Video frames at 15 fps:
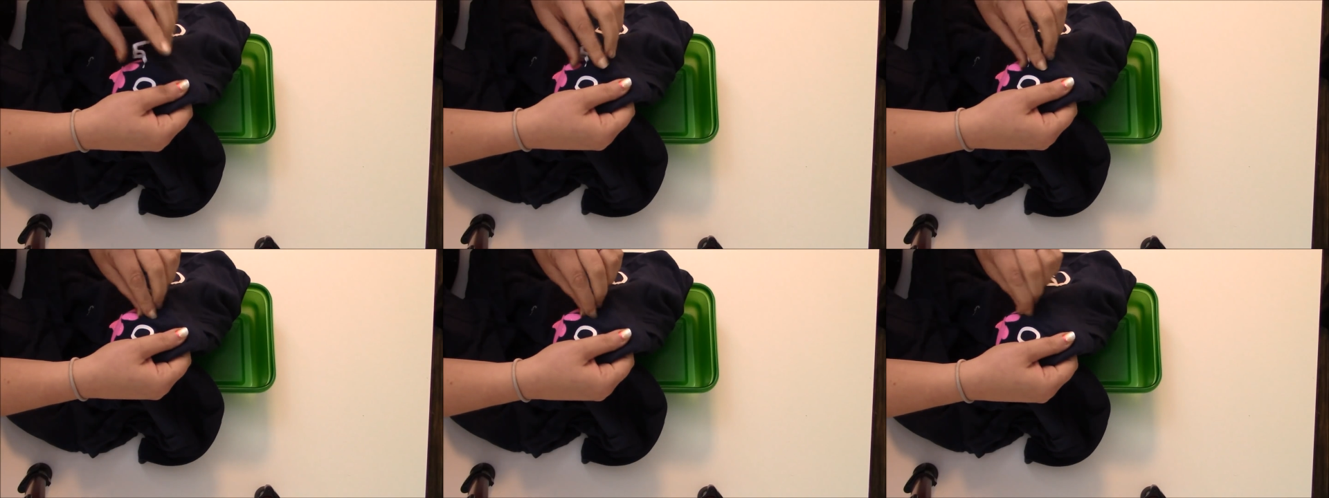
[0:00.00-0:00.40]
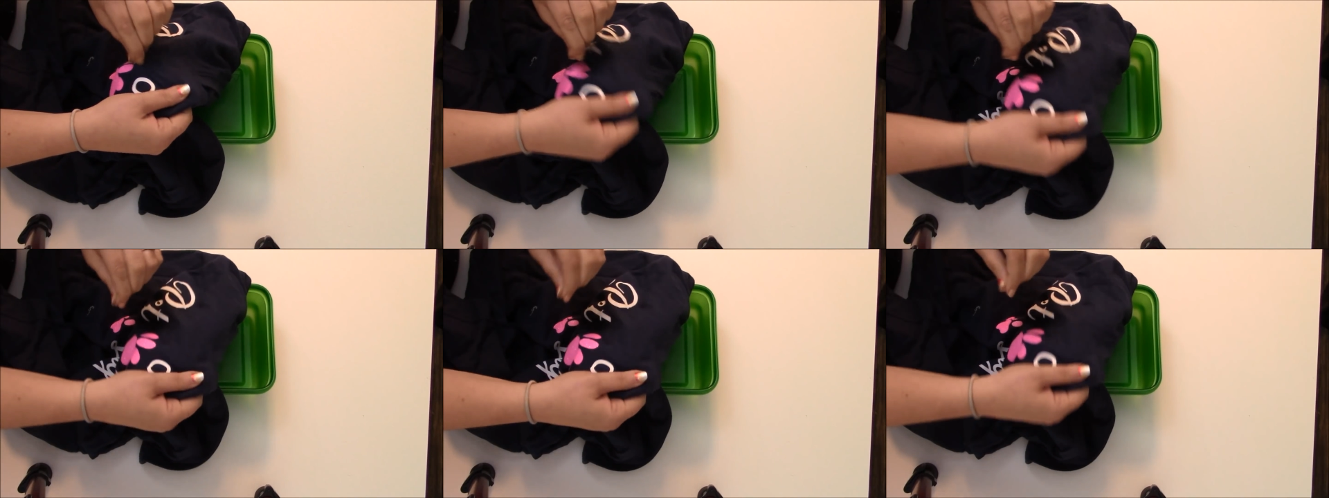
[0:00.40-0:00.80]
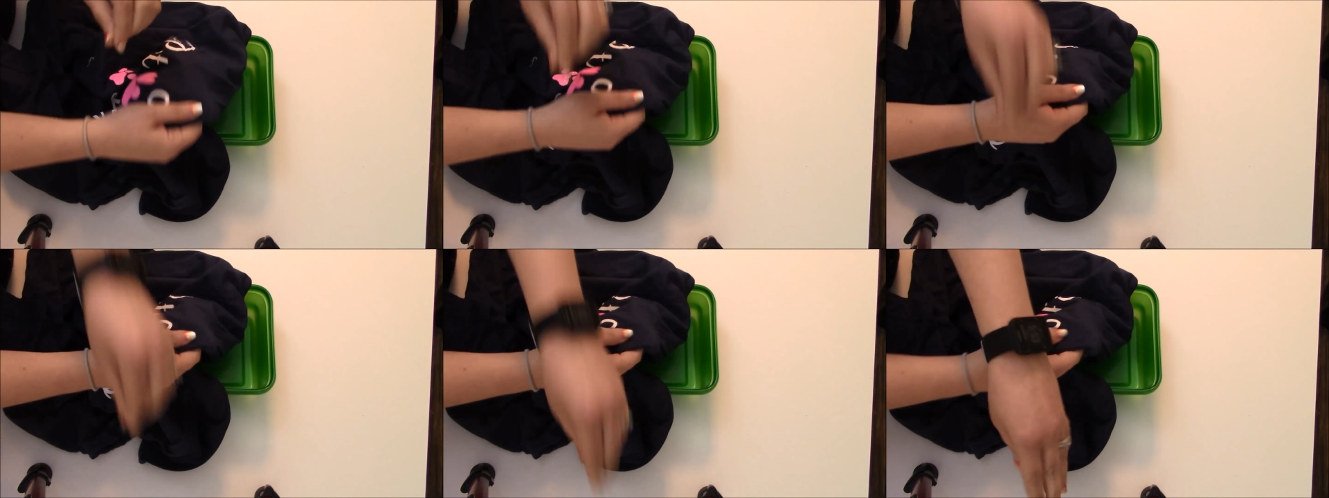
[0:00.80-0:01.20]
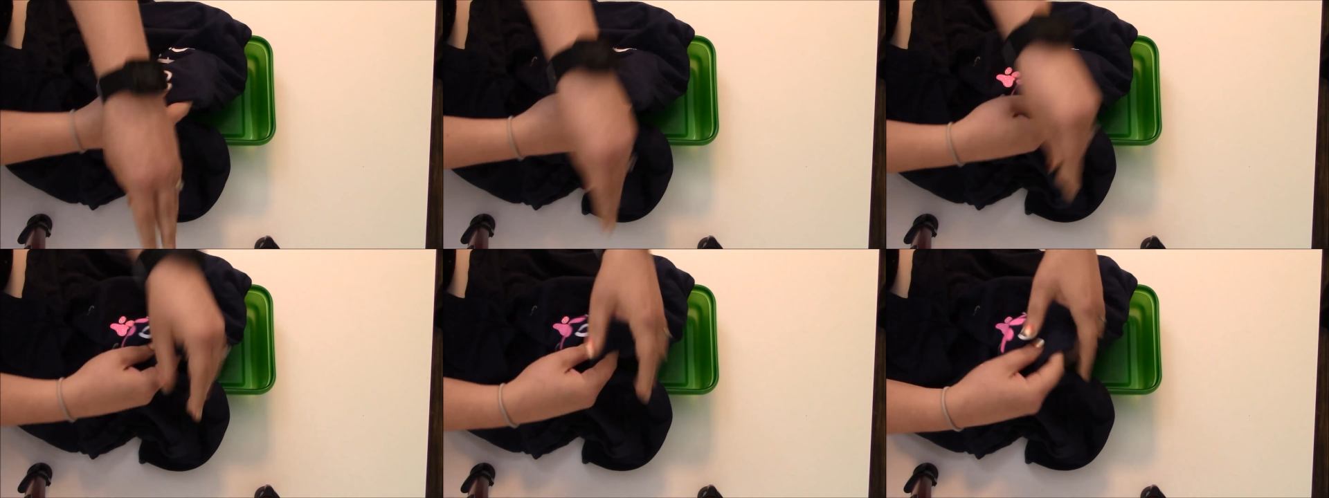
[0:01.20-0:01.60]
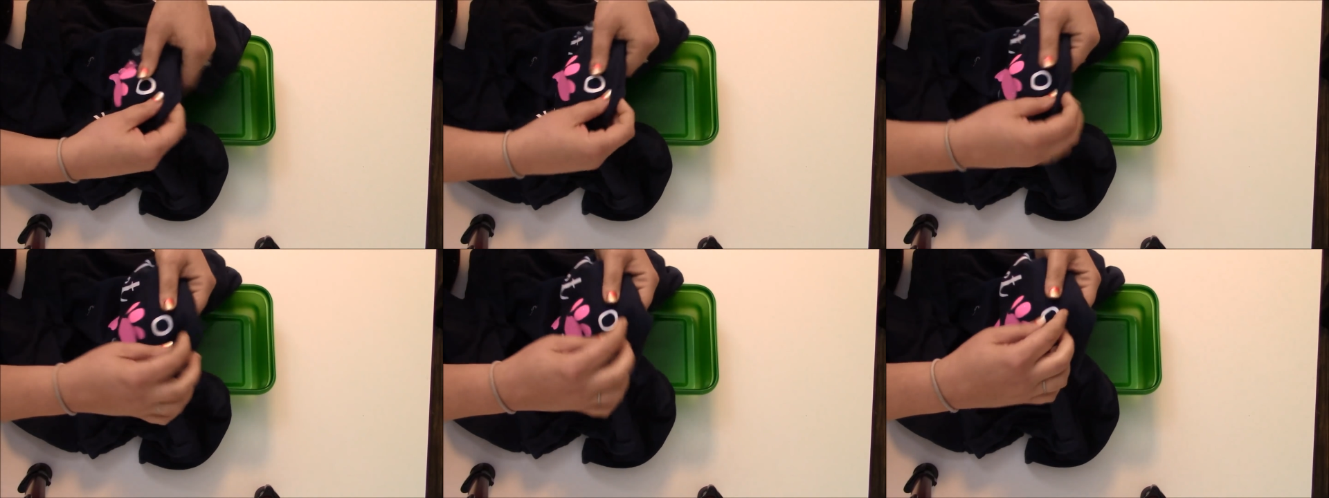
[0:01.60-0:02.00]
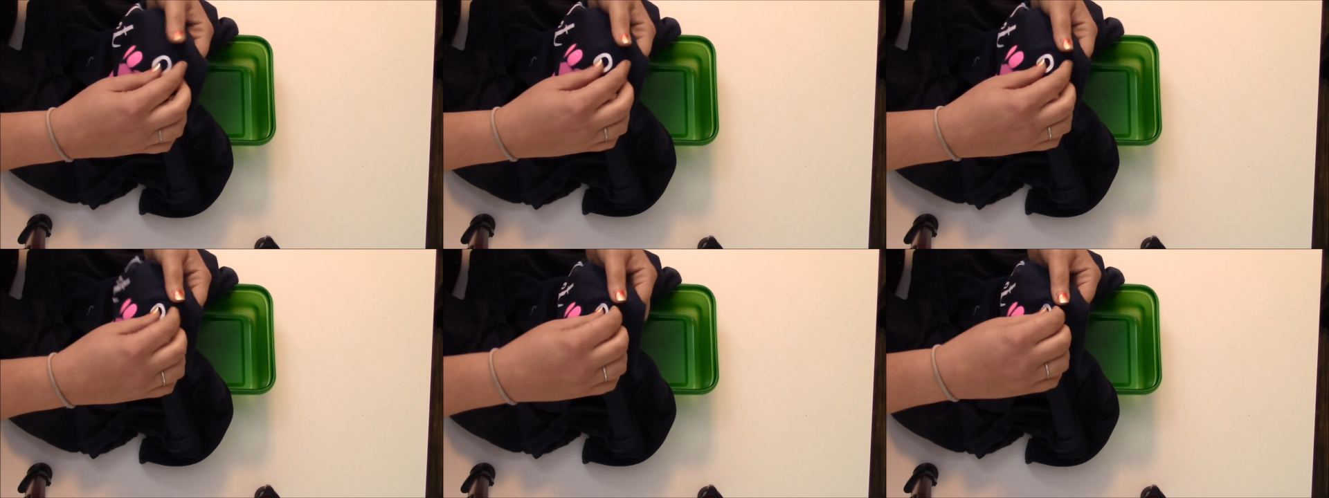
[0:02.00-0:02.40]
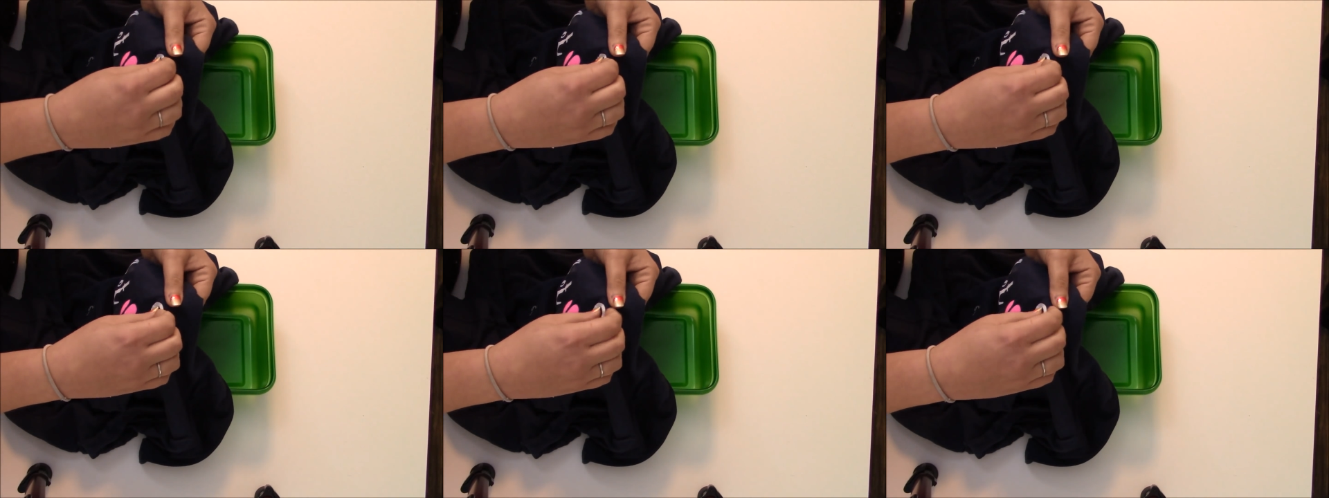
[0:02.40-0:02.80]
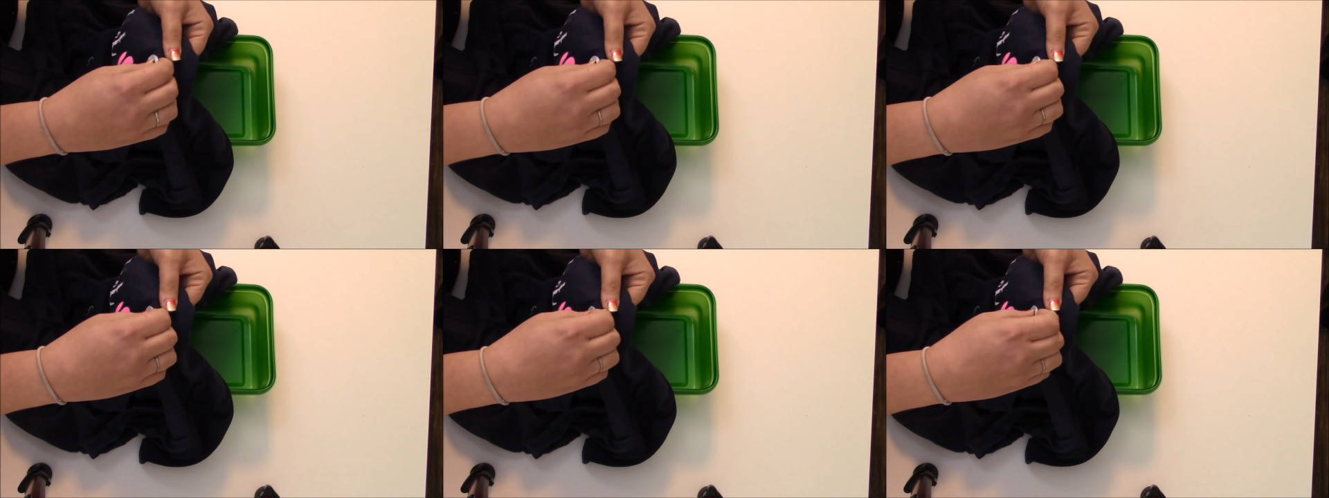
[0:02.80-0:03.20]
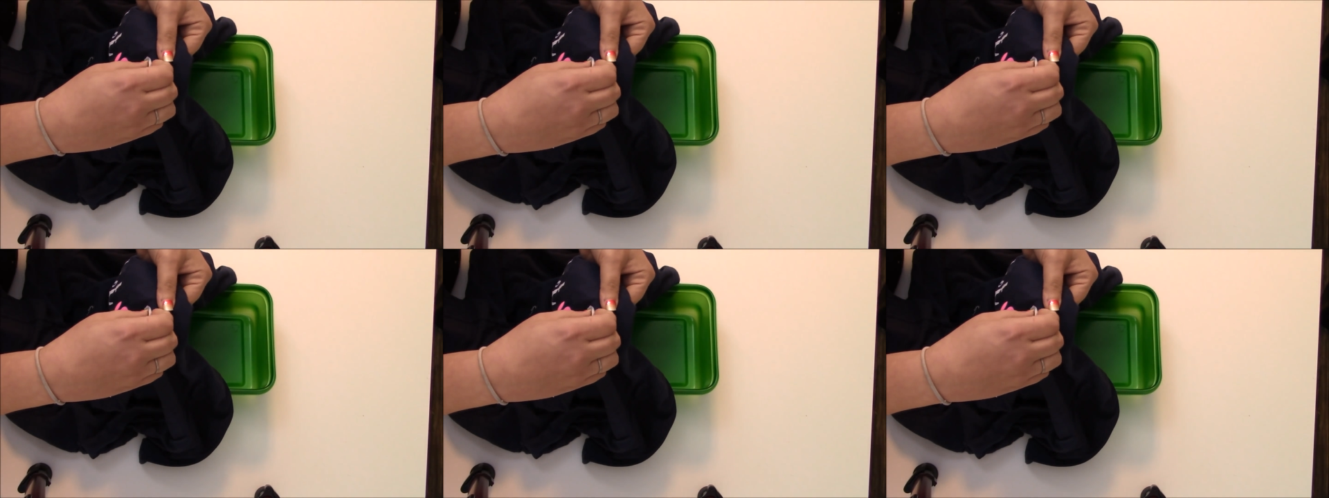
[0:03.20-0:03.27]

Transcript: Nobody's mouth can be seen.